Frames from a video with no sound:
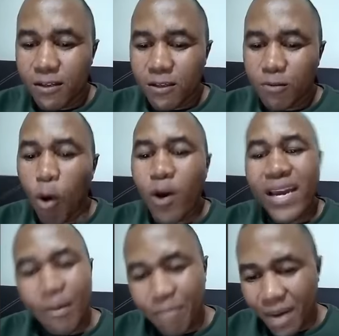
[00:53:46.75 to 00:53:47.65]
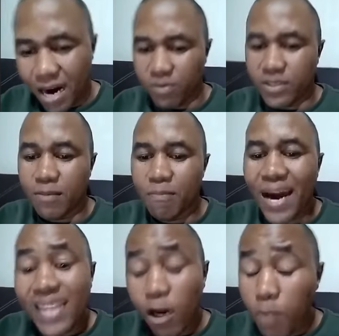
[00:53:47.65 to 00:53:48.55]
spoken about by
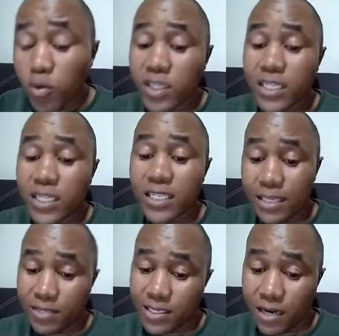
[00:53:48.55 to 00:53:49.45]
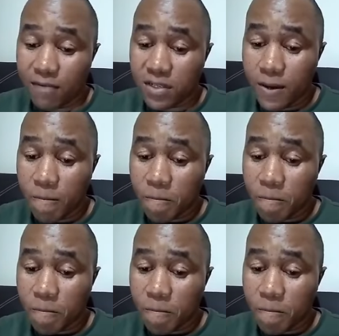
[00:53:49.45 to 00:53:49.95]
the communities themselves.